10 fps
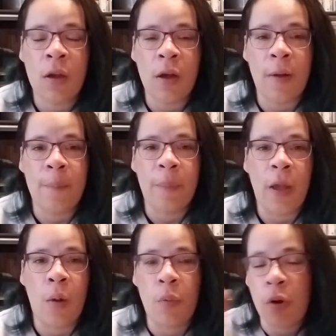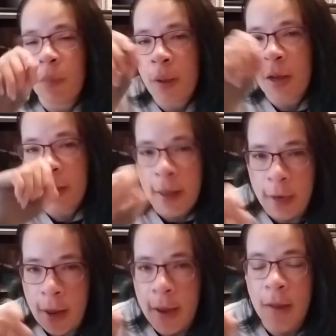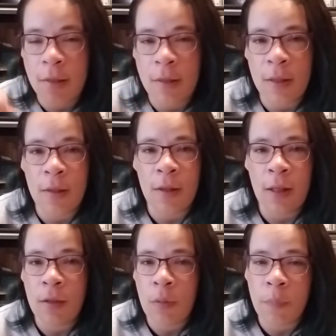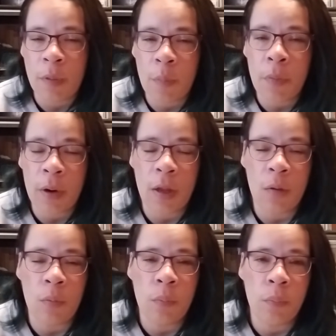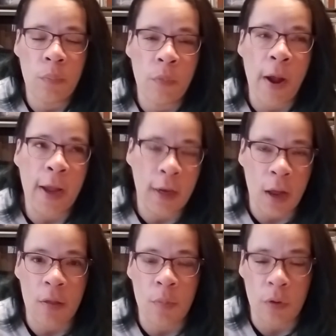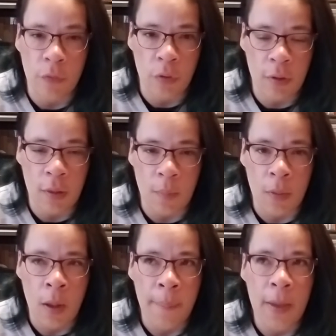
They are broken by lead lines and things like that. They're pretty recognizable if you see them.